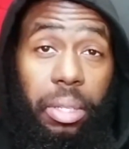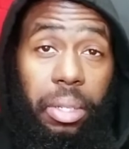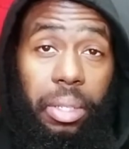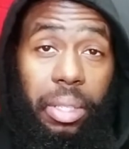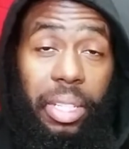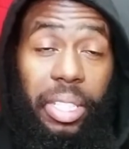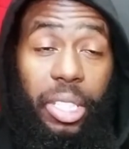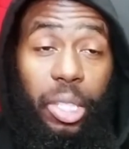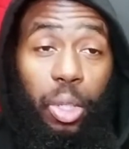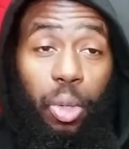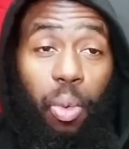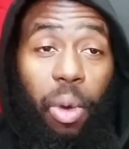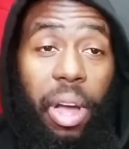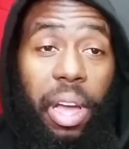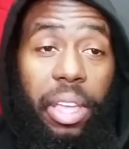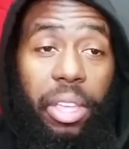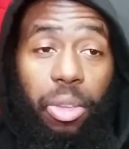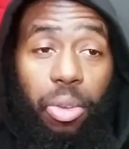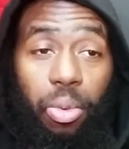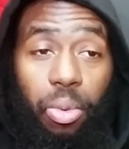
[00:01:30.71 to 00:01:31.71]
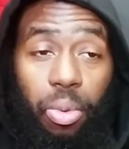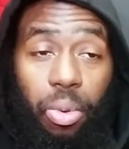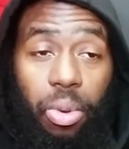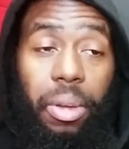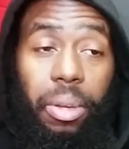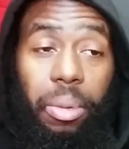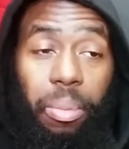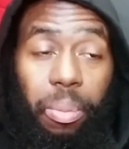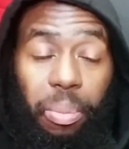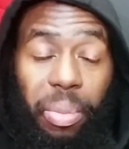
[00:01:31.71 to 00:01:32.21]
This is why you
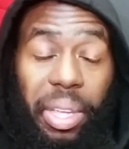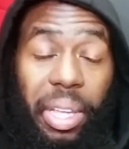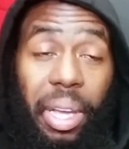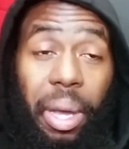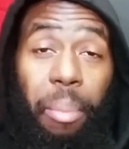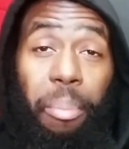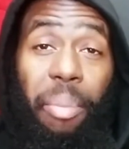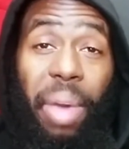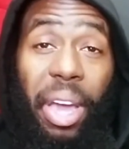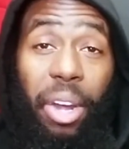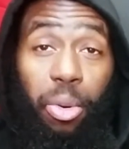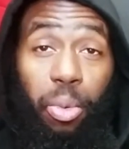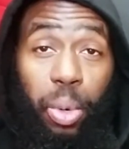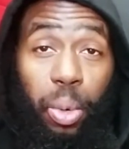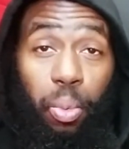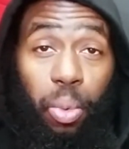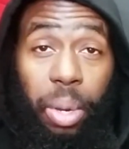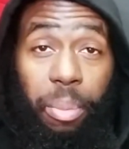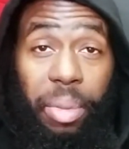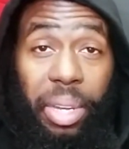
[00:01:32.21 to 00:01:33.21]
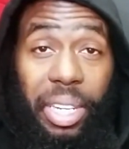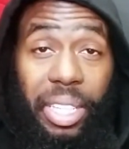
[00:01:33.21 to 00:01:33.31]
become better with women.